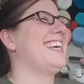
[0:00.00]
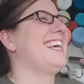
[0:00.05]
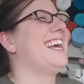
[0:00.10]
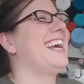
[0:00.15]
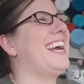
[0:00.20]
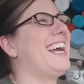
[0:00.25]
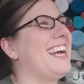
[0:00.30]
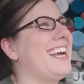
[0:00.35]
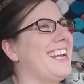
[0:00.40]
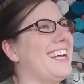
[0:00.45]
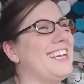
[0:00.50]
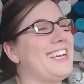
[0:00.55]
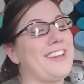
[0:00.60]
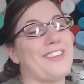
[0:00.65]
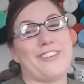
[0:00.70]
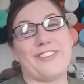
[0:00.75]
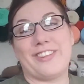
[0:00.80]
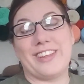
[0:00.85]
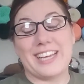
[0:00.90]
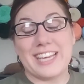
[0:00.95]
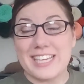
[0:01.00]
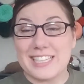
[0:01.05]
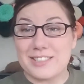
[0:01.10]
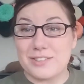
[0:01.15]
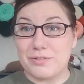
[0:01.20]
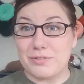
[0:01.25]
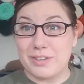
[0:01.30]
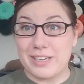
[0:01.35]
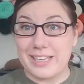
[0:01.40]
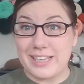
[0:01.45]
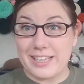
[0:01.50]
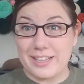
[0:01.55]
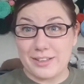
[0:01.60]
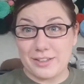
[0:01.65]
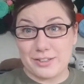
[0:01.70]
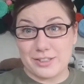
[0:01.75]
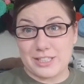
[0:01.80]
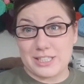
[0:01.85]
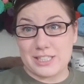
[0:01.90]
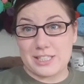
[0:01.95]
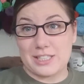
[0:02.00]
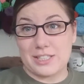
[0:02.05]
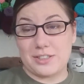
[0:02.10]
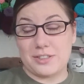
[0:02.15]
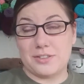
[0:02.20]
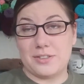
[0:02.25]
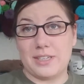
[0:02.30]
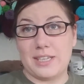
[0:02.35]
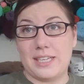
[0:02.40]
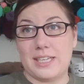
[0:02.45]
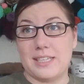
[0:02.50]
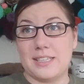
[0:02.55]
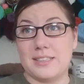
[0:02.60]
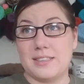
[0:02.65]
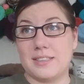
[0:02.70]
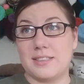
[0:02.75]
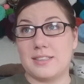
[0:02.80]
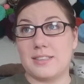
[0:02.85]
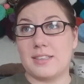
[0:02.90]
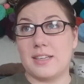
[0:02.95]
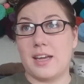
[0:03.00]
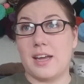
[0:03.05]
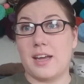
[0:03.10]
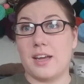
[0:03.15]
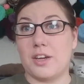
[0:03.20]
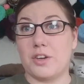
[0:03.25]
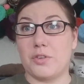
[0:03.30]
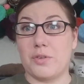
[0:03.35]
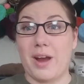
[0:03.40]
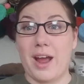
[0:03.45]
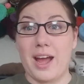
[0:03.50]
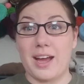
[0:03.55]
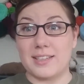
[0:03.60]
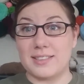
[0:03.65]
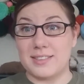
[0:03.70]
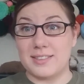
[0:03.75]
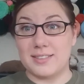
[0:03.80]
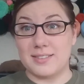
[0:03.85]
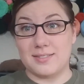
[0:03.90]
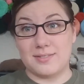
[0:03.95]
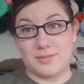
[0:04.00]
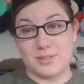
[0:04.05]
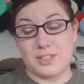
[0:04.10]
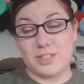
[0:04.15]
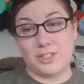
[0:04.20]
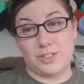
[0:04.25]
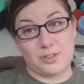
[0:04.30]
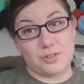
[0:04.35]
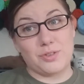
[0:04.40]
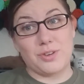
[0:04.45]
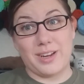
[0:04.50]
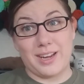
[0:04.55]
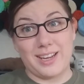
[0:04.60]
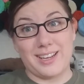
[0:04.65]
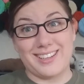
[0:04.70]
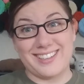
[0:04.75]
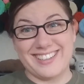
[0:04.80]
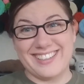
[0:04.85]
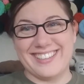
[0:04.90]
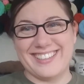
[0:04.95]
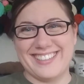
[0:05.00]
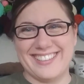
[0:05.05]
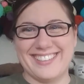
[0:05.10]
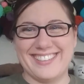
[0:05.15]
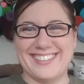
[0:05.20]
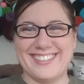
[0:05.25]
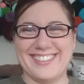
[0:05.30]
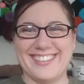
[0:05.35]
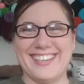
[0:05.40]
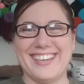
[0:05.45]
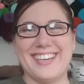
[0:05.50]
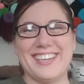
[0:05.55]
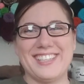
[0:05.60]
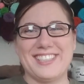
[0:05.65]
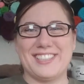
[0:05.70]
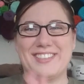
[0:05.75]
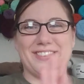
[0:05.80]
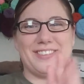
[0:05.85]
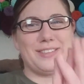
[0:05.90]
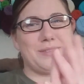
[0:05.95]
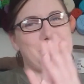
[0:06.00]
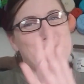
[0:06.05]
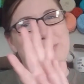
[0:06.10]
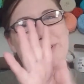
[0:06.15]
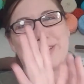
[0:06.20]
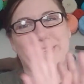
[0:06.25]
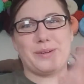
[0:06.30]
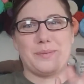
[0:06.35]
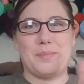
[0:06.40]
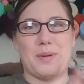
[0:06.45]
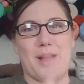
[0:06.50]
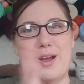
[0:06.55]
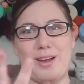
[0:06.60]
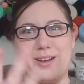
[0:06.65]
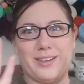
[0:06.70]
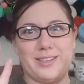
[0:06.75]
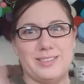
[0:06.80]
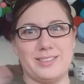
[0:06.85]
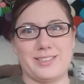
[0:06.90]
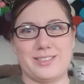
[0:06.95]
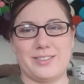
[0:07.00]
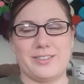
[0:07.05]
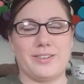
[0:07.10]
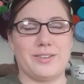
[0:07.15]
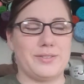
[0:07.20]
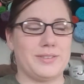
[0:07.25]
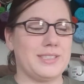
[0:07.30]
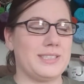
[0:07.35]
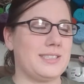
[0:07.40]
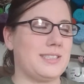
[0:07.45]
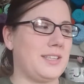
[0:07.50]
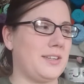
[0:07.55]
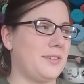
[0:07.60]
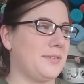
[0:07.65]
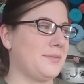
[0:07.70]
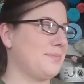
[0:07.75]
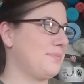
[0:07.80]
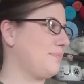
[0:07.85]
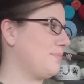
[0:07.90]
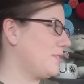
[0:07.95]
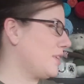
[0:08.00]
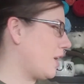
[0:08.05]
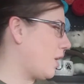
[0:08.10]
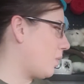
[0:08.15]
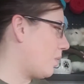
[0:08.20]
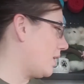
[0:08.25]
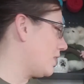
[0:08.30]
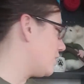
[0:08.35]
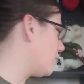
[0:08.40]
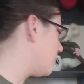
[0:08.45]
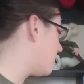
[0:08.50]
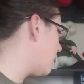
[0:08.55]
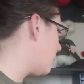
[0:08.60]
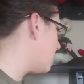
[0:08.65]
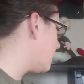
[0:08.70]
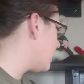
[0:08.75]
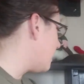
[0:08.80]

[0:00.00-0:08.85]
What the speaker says: Another thing he's really allergic to is grass, which is great. So those poor little paws are always, you know, you gotta wash those all the